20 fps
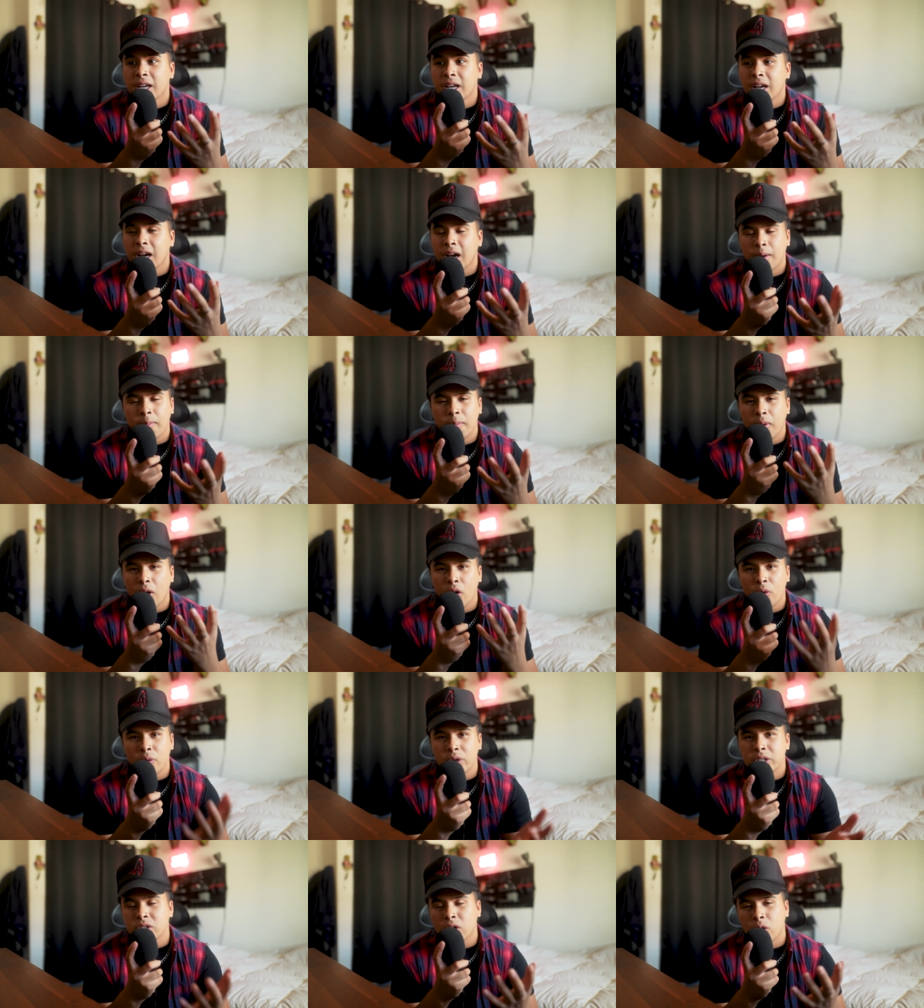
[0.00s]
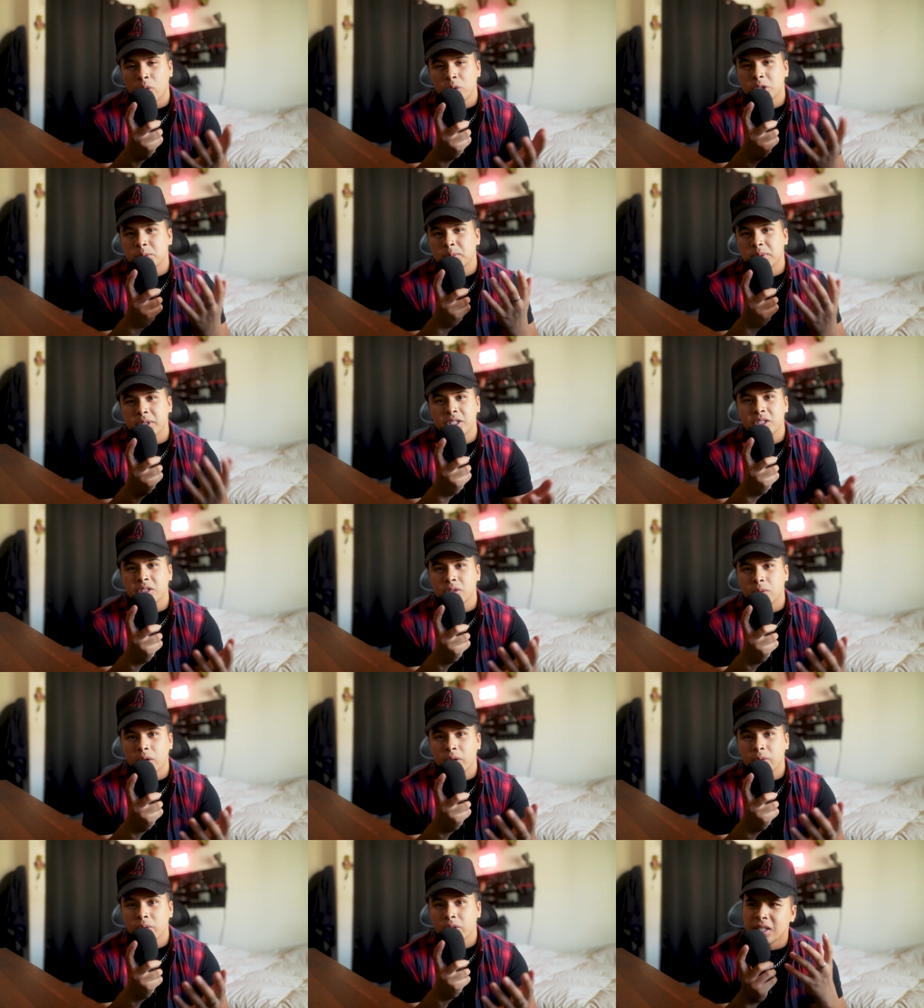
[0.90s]
I'm always pleased to
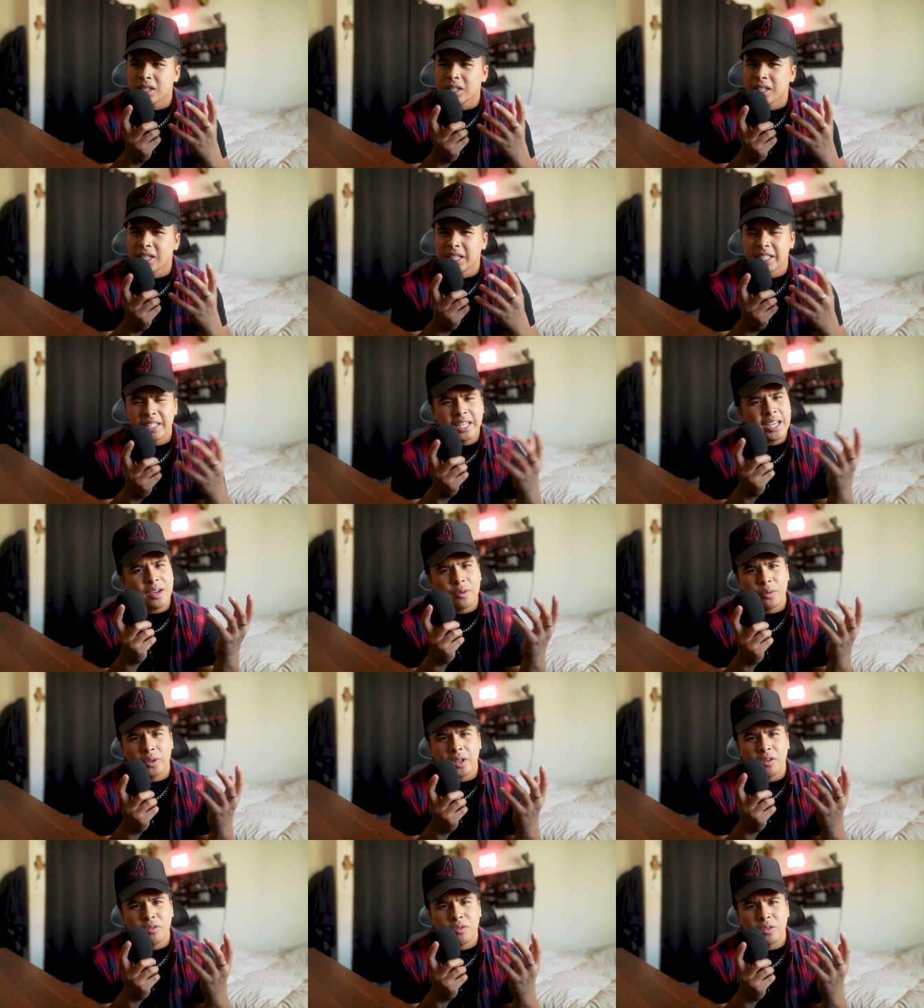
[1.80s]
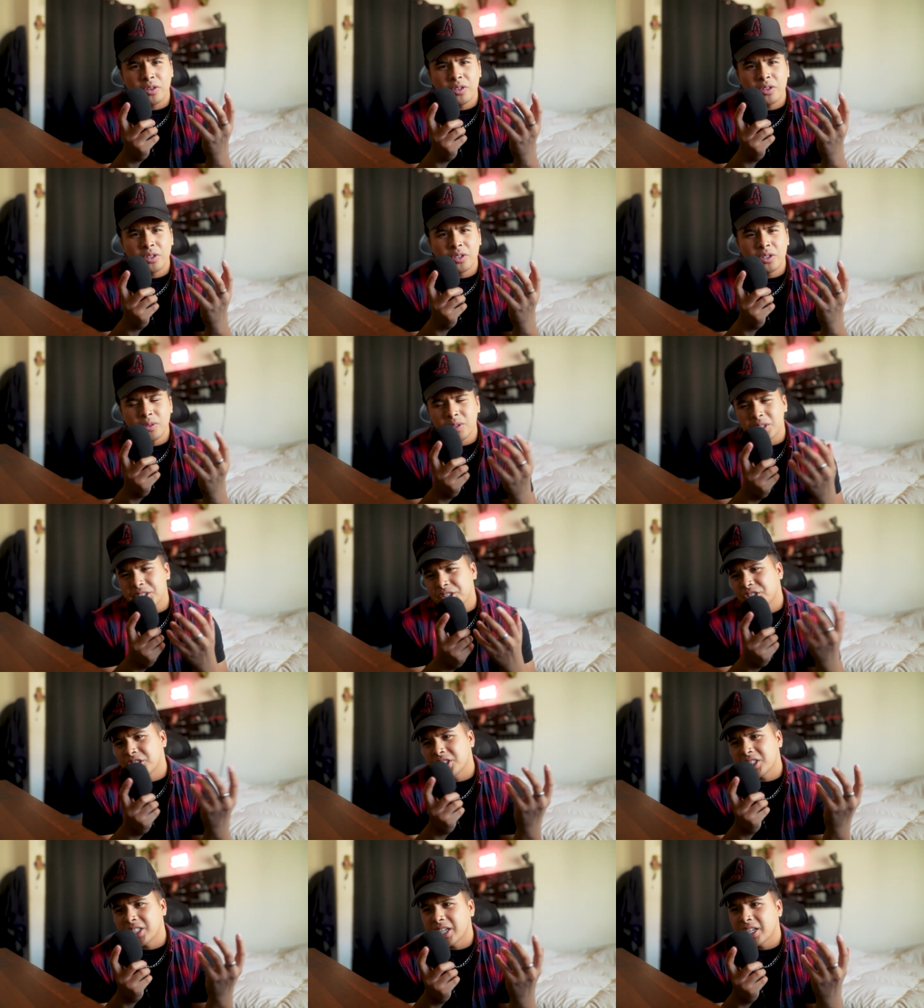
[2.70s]
work with her. Yeah, without further ado, let's
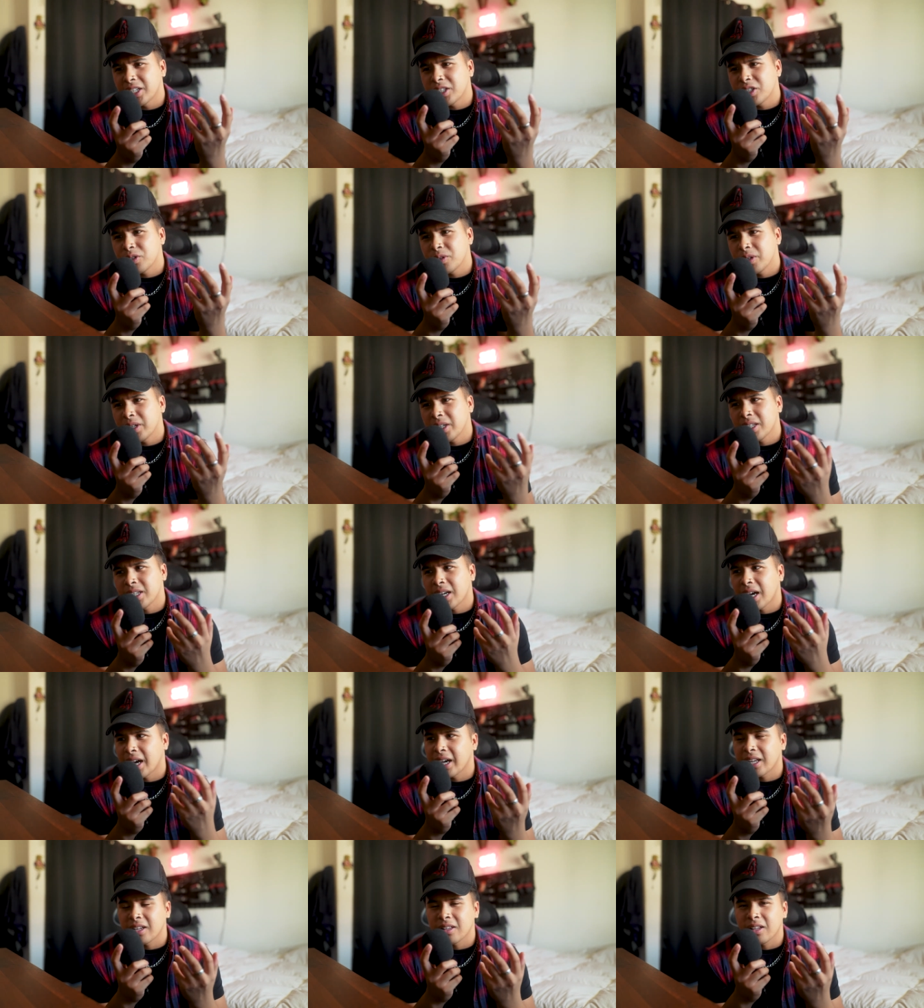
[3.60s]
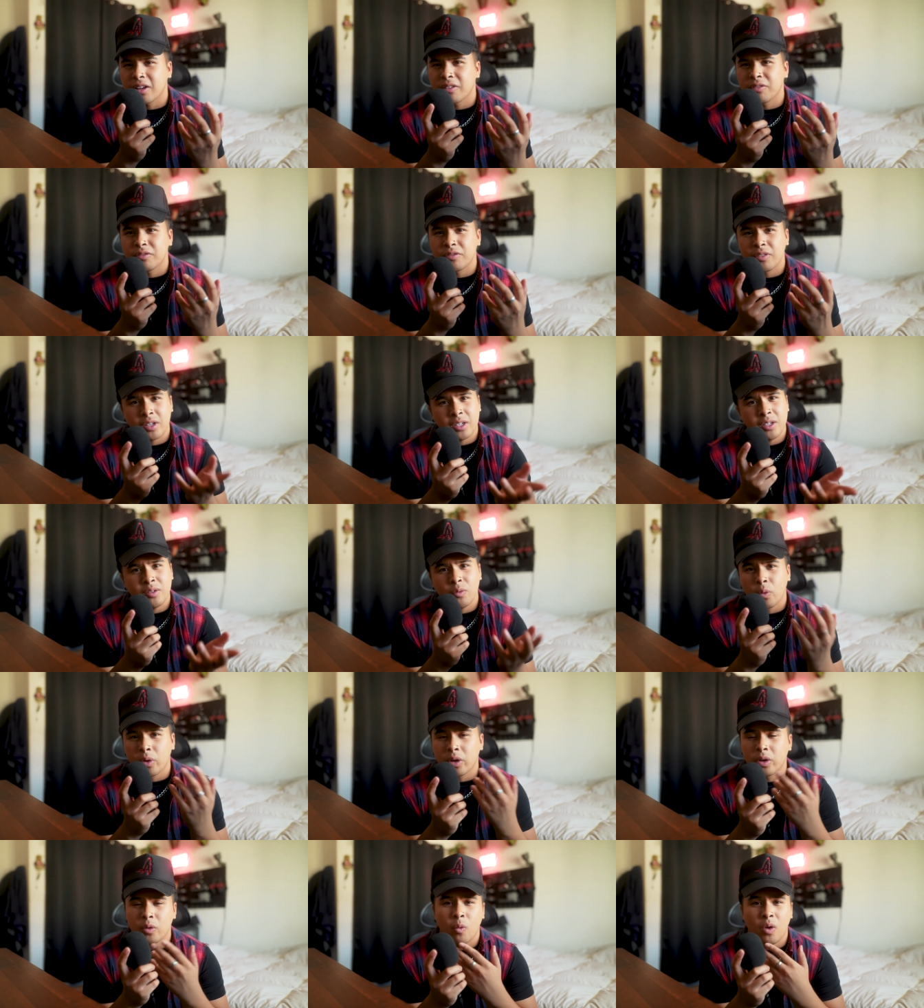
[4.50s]
just get into it. I had a lot of fun.
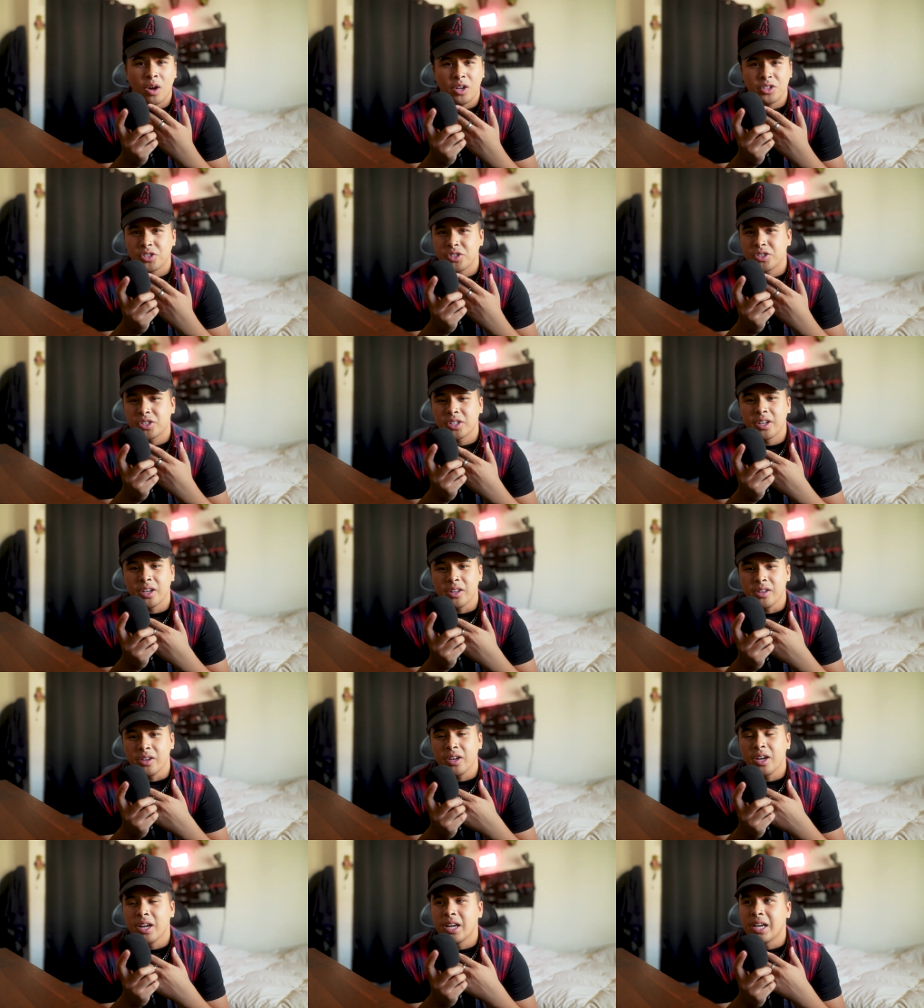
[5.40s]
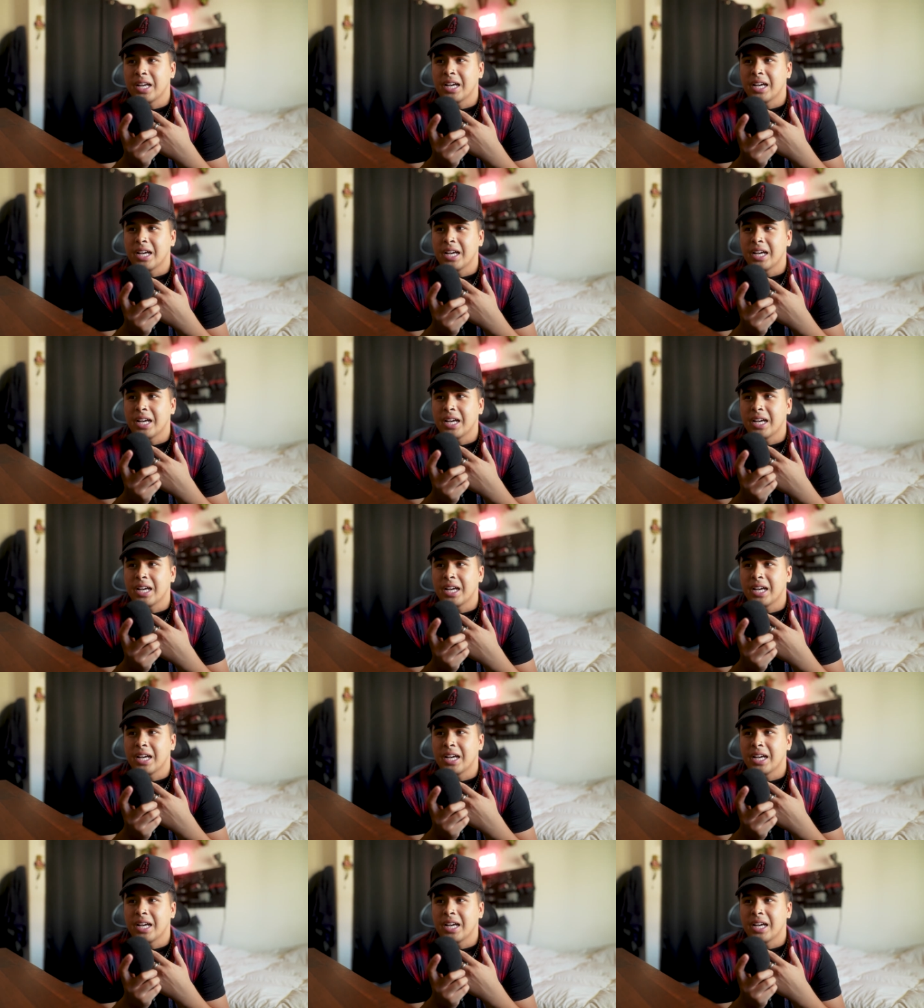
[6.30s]
We're gonna watch it together.